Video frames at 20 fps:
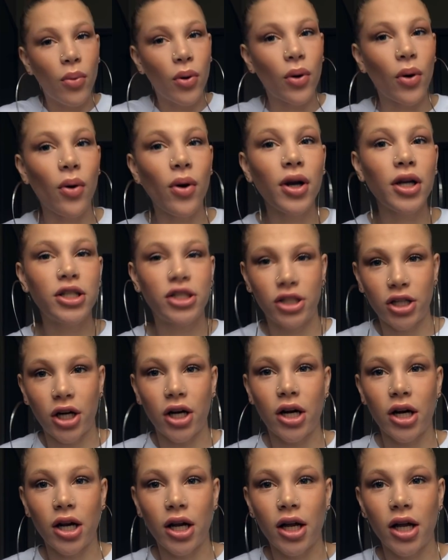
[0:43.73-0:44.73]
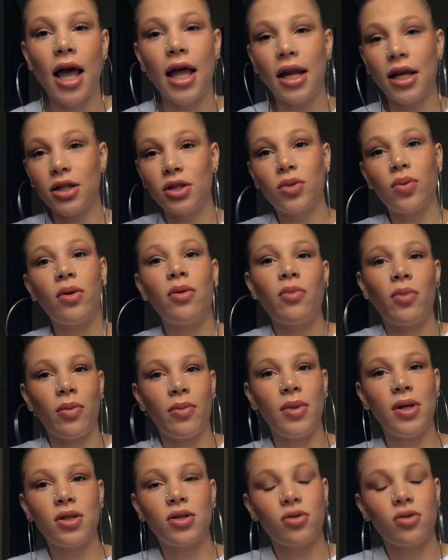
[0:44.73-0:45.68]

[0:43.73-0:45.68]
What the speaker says: put on the shirt, and then twin with me.